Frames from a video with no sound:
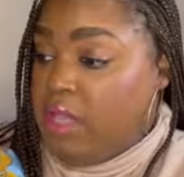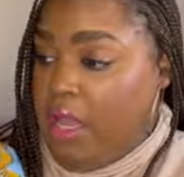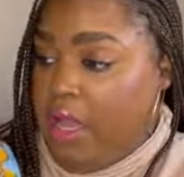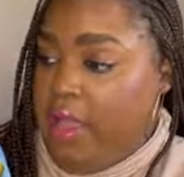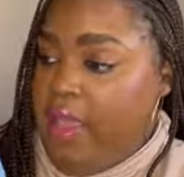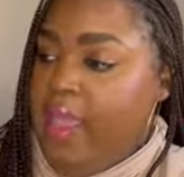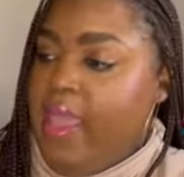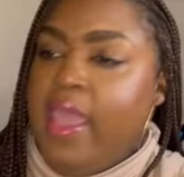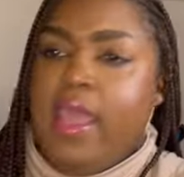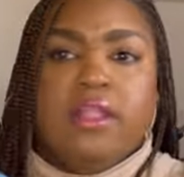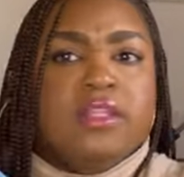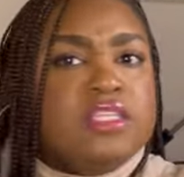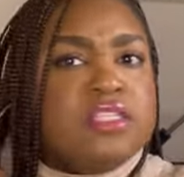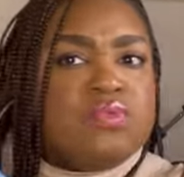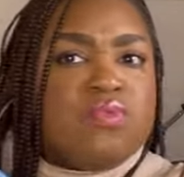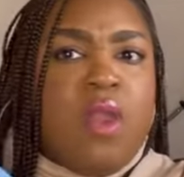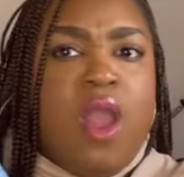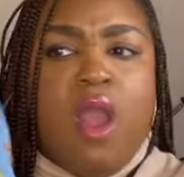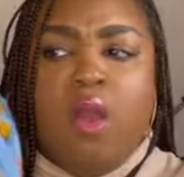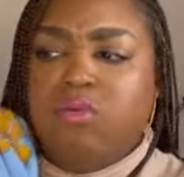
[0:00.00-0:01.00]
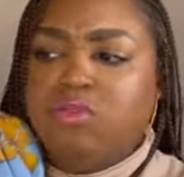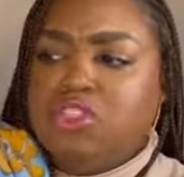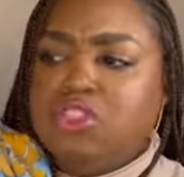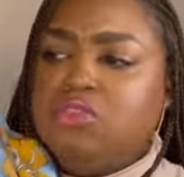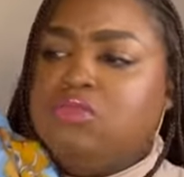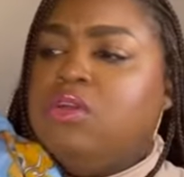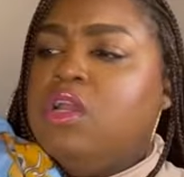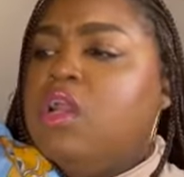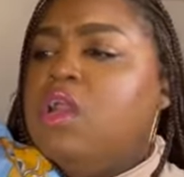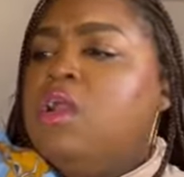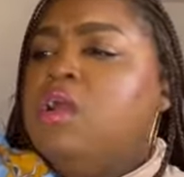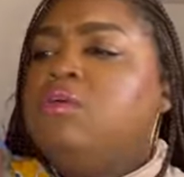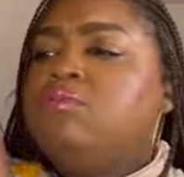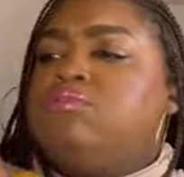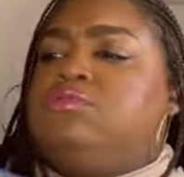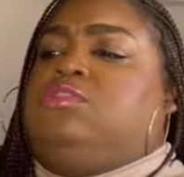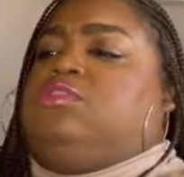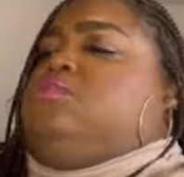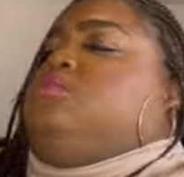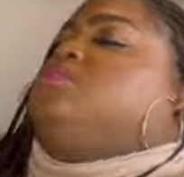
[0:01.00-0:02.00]
hell is wrong with your girl?
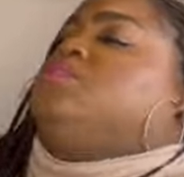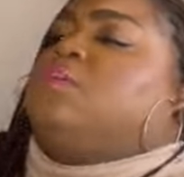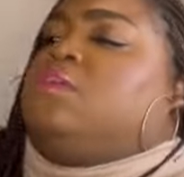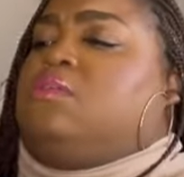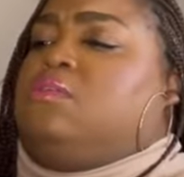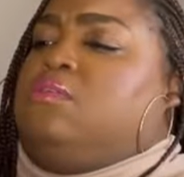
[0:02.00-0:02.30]
Shit.